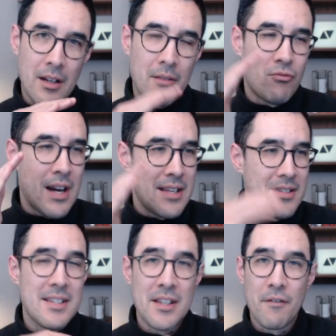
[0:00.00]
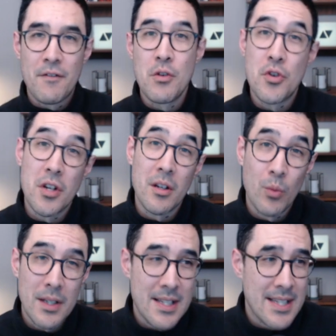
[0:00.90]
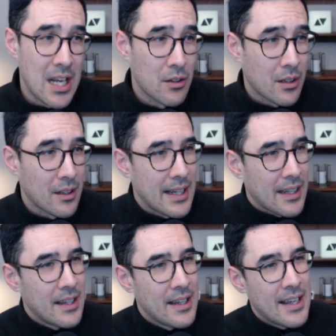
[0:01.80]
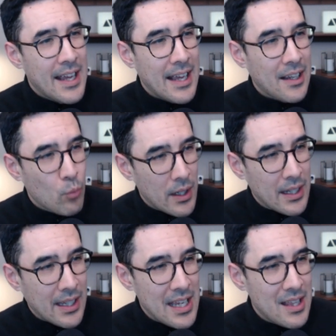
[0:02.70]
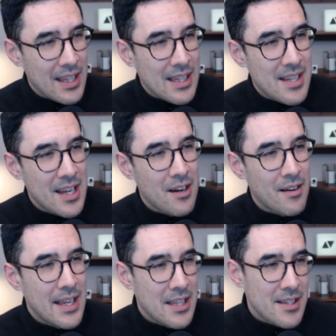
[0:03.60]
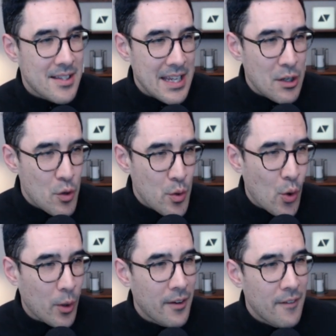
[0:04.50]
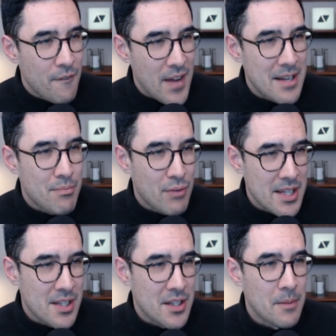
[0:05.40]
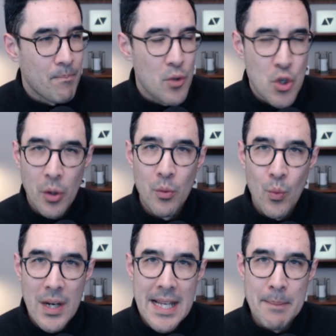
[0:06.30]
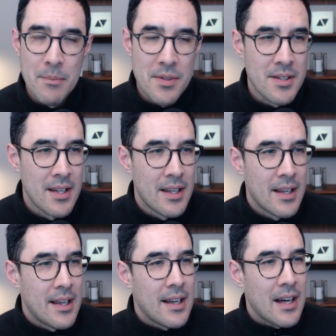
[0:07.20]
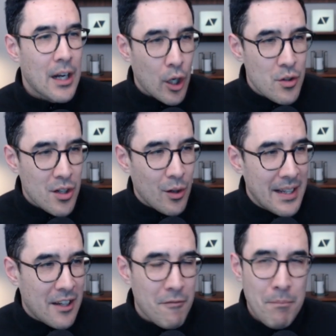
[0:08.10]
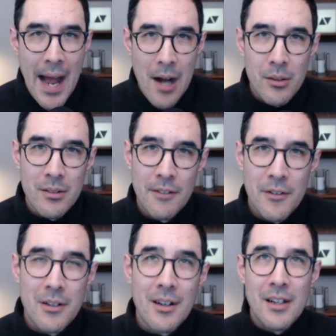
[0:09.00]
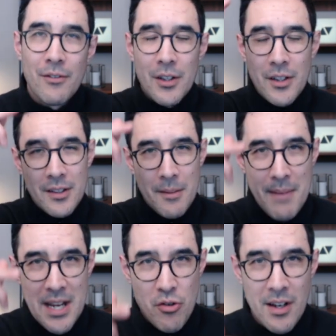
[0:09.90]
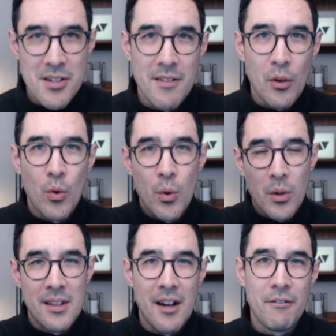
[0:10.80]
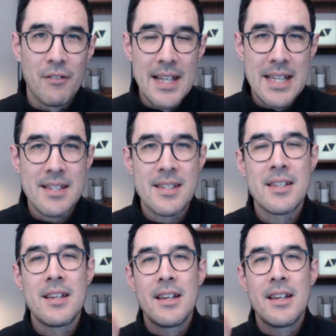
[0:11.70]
rises in the future and what does that look like. And one of the key things here is the New York Fed President, John Williams, a close colleague of Powell. If you kind of look at the matrix of the hawk-dove list,